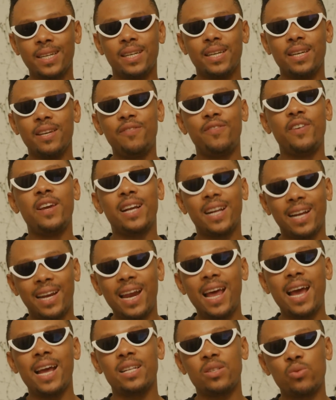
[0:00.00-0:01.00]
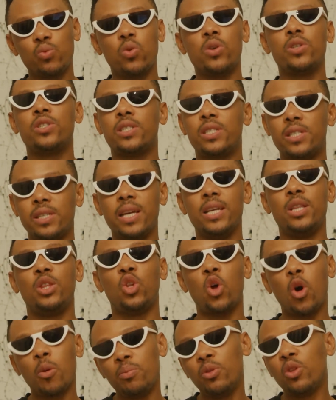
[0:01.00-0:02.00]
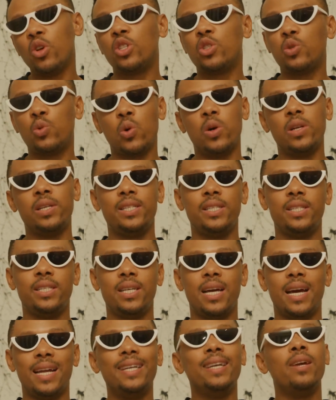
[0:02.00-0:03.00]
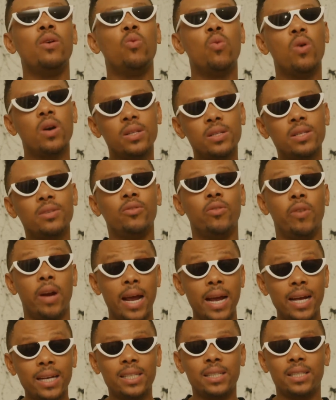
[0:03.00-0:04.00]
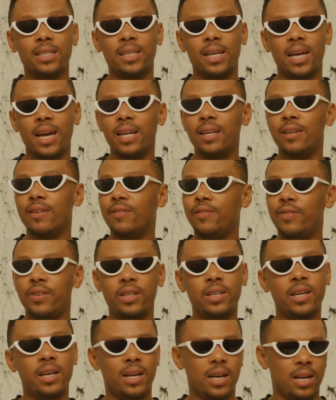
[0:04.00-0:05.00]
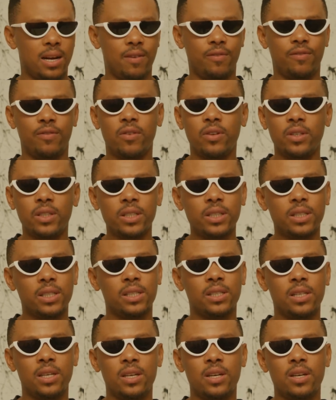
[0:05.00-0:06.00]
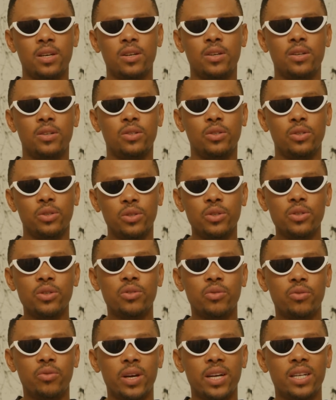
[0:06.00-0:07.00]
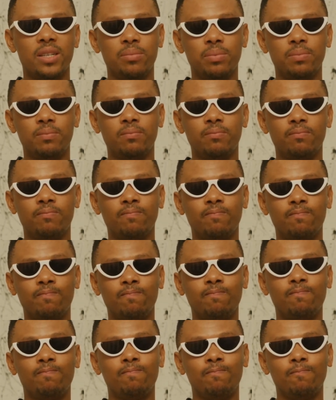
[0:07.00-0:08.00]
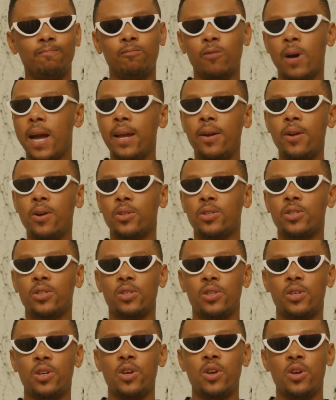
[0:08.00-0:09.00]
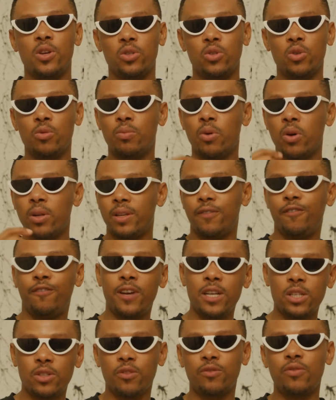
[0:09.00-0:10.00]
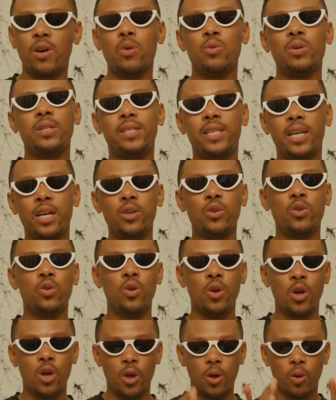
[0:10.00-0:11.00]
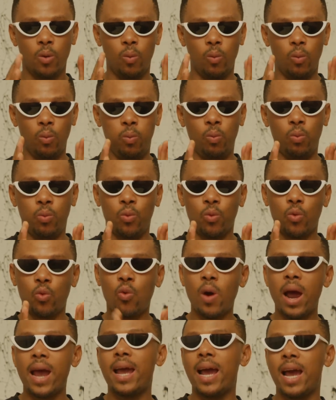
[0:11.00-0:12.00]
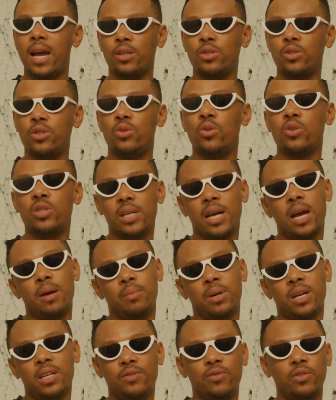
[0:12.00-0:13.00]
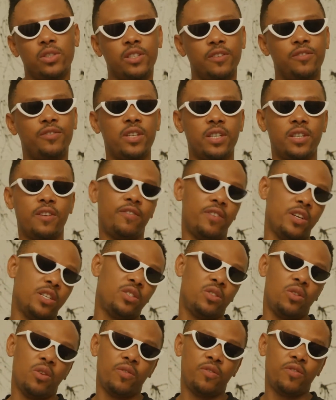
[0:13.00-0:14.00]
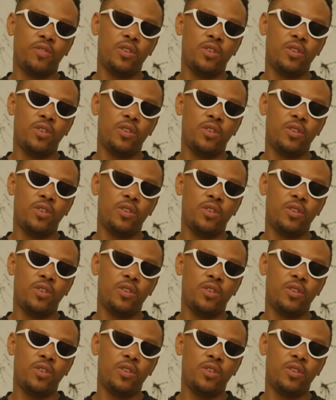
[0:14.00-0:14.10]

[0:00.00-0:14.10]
if a client wants a top-notch quality and they want red and they feel they can afford it, to use red, why not? So, but first of all, I will tell you why I use those cameras for different stuff.